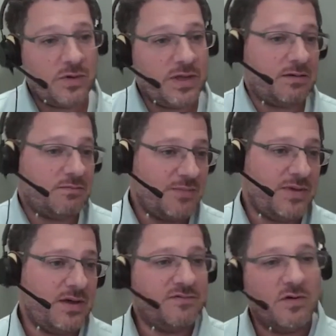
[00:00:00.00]
and we can
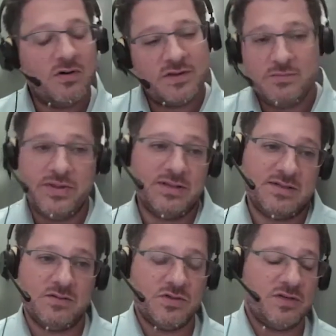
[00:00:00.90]
maybe evolve and build
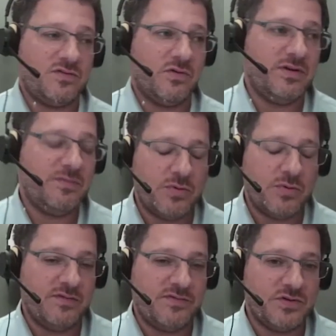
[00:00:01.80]
a solution for
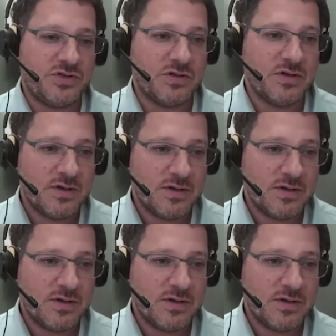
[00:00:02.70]
in the future.